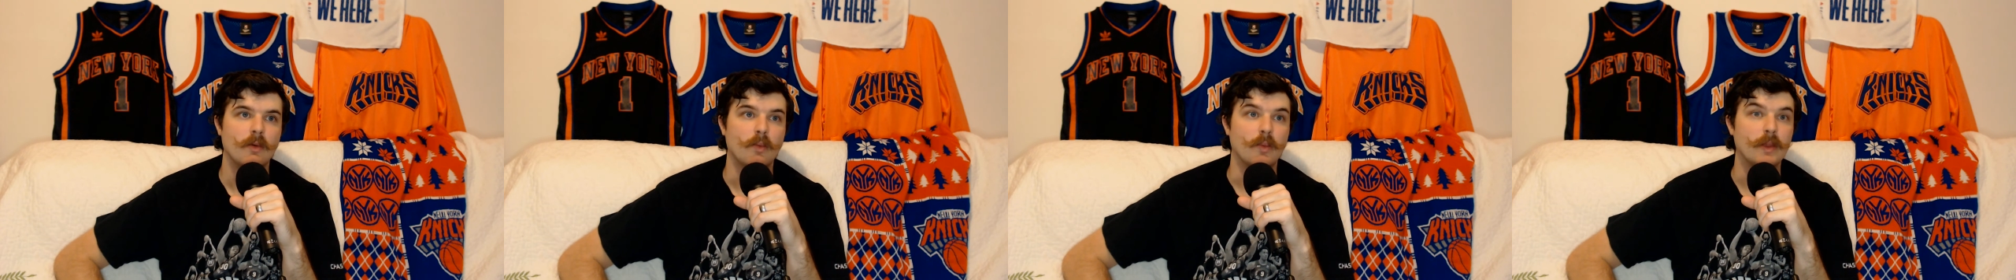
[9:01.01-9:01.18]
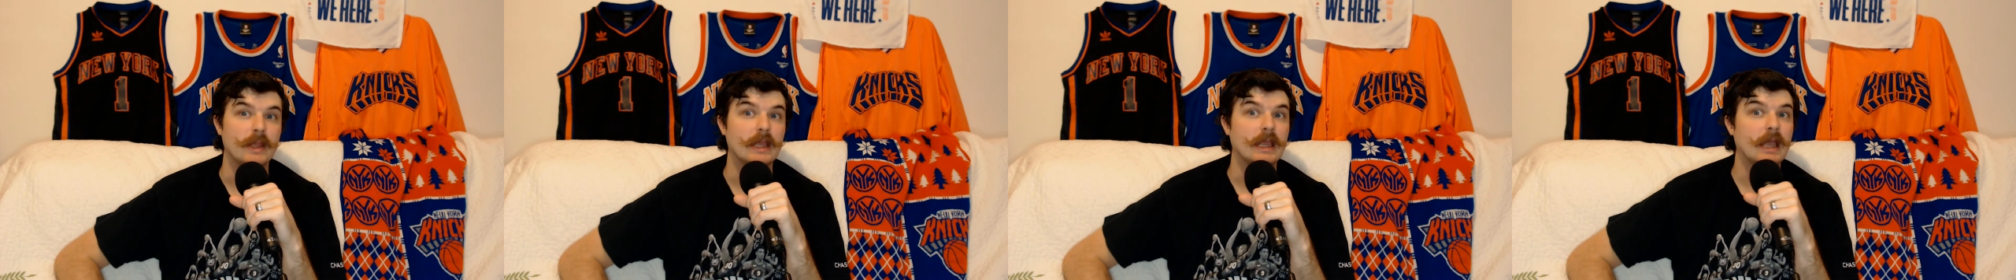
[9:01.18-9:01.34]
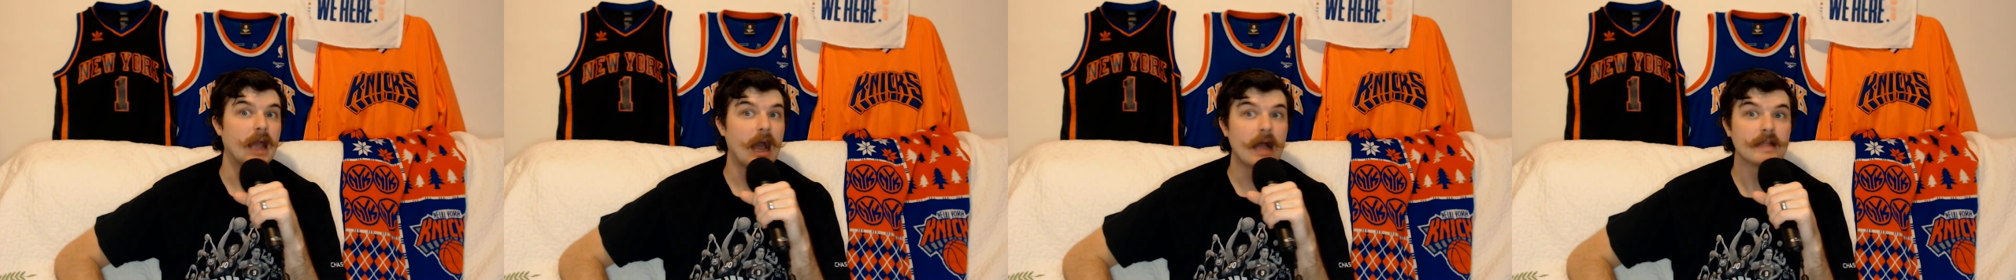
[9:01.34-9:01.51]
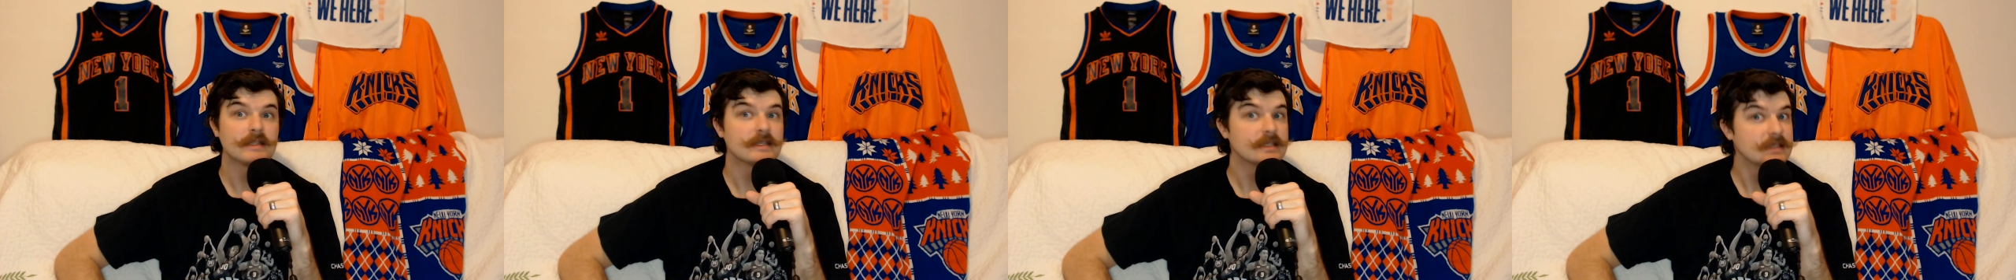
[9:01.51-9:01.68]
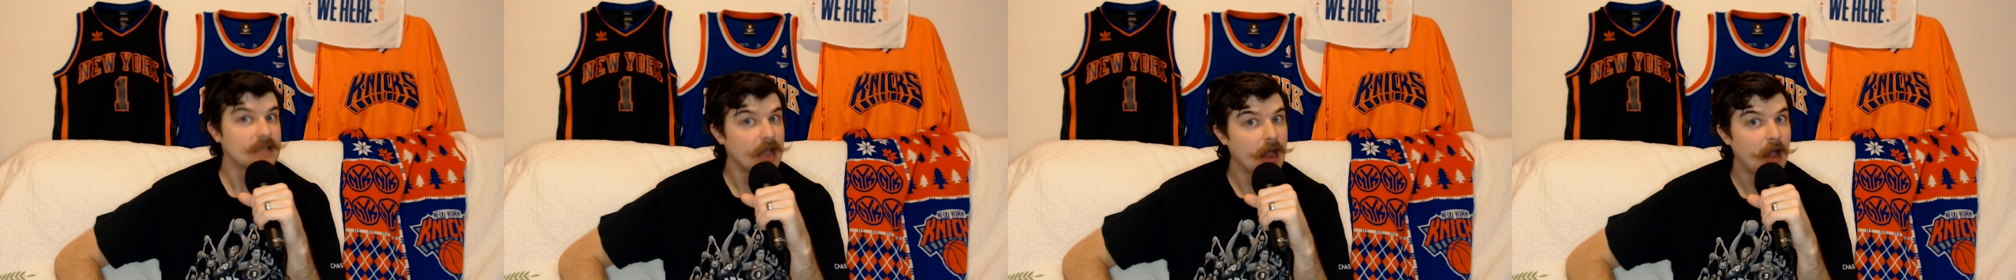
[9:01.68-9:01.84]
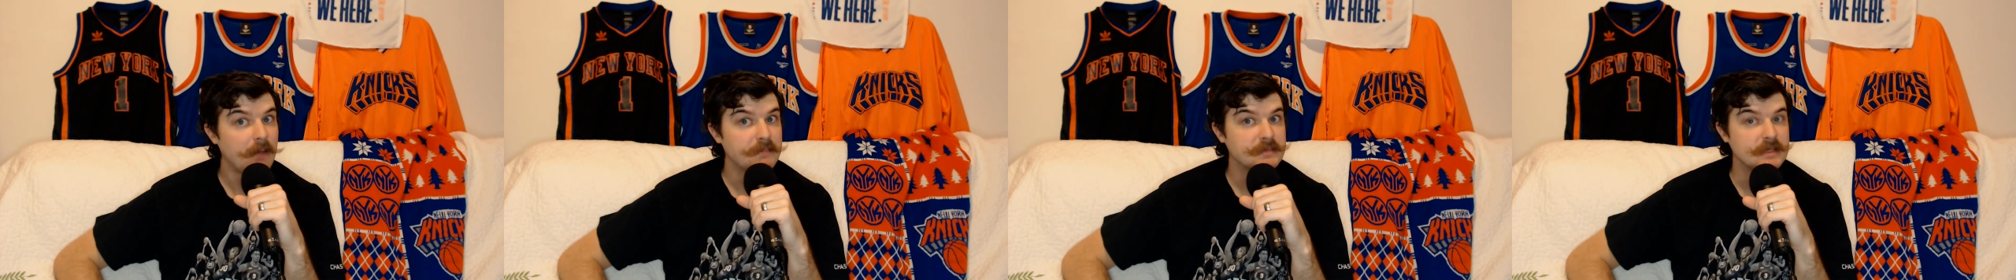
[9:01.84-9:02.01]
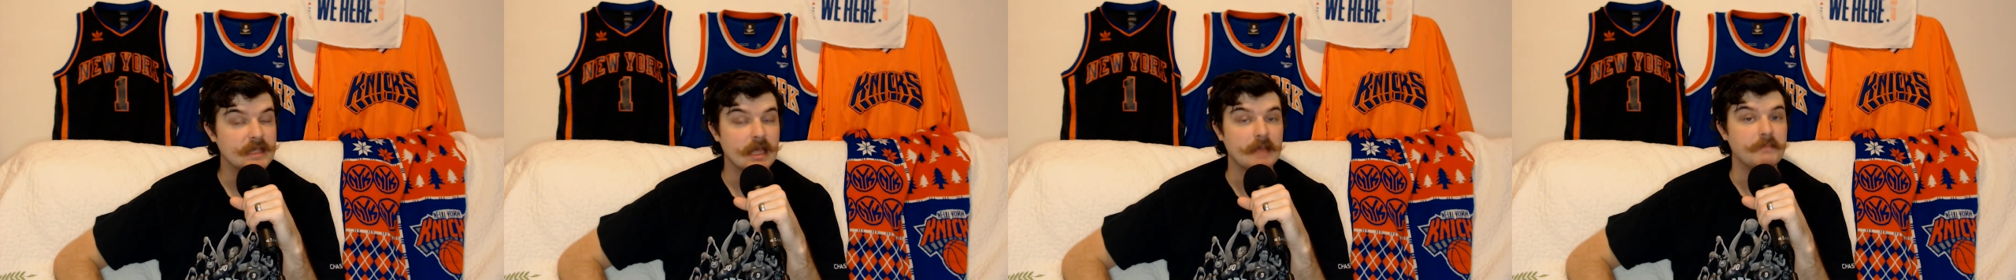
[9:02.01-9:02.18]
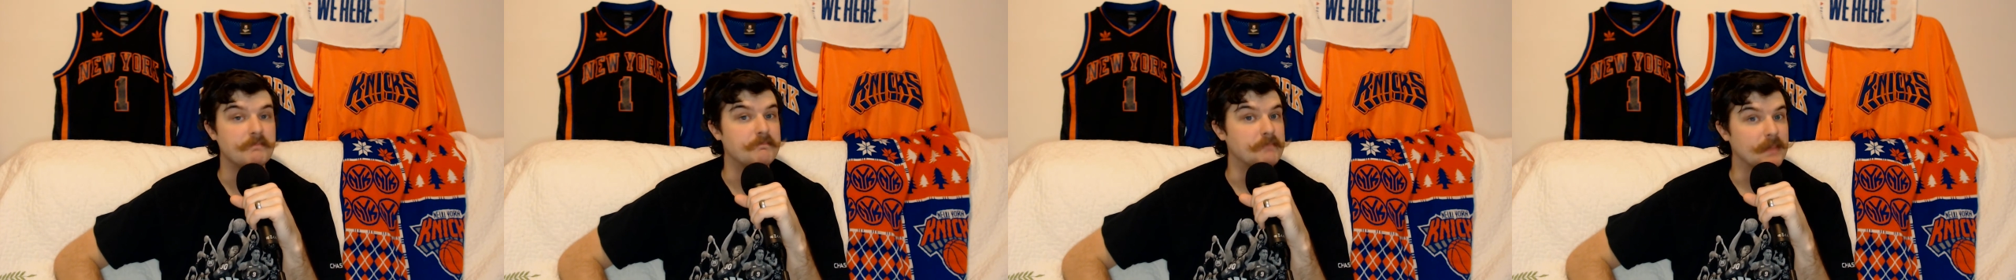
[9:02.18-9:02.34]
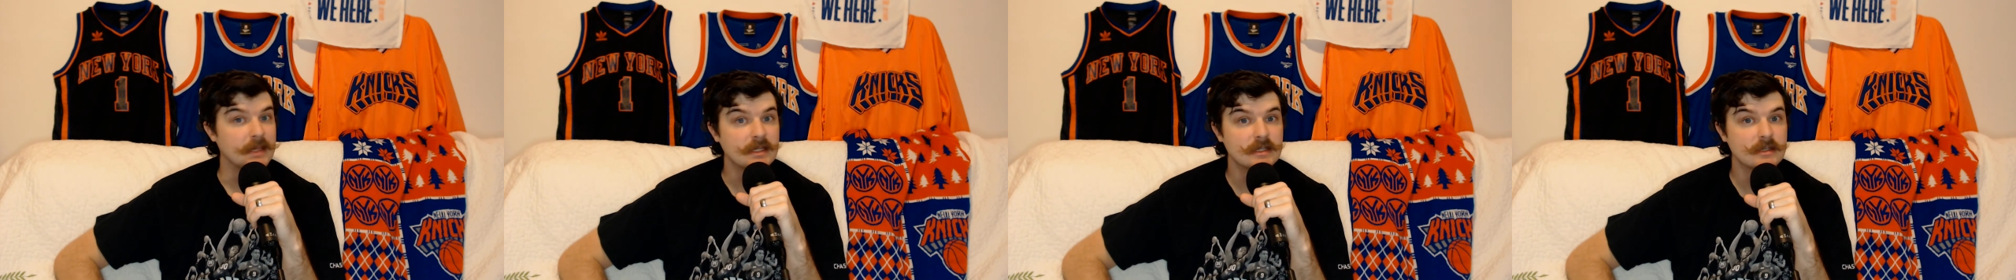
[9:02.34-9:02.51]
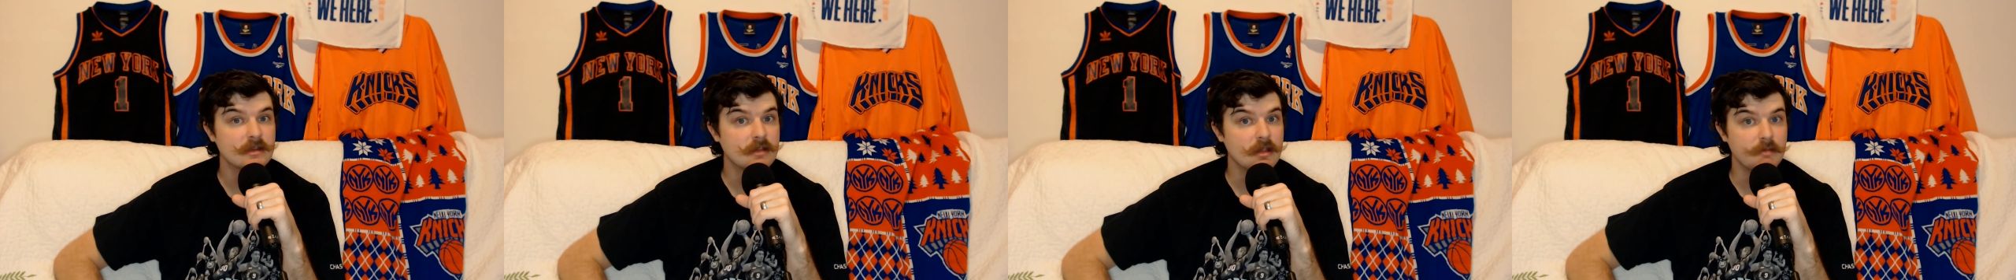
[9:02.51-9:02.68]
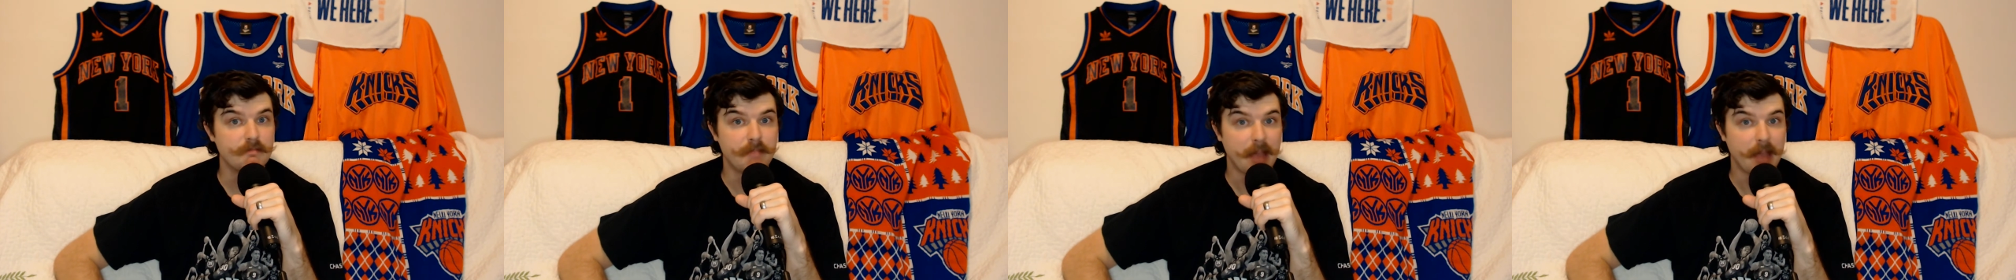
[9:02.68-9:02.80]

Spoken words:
We got stops. They missed the